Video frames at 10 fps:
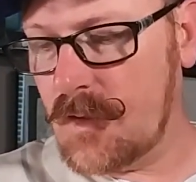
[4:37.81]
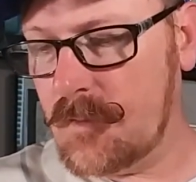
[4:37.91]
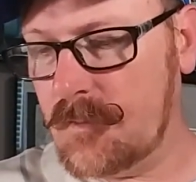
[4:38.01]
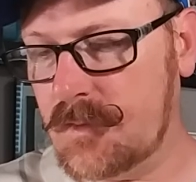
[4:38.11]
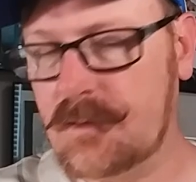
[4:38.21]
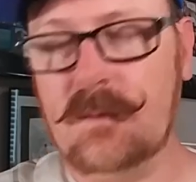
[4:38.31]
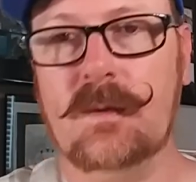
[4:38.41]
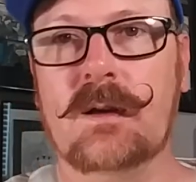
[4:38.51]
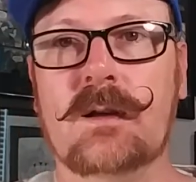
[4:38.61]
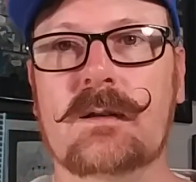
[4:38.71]
I'm
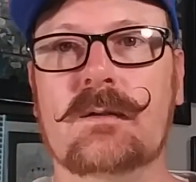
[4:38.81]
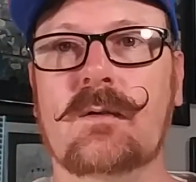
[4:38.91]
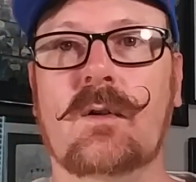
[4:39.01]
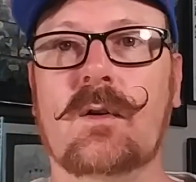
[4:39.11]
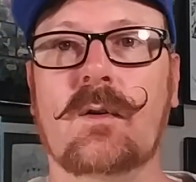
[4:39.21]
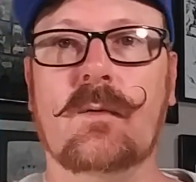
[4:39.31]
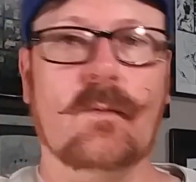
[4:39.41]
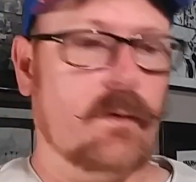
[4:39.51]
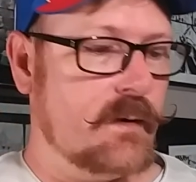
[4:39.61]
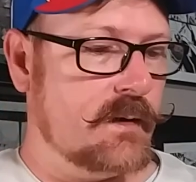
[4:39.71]
assuming he's no longer
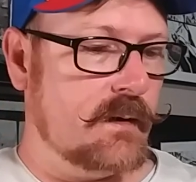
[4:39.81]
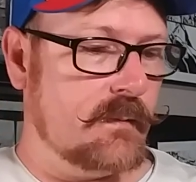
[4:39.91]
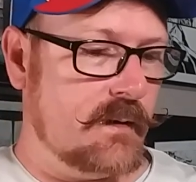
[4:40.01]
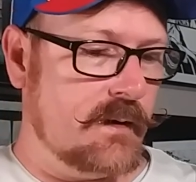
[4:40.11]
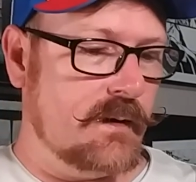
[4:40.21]
with the team.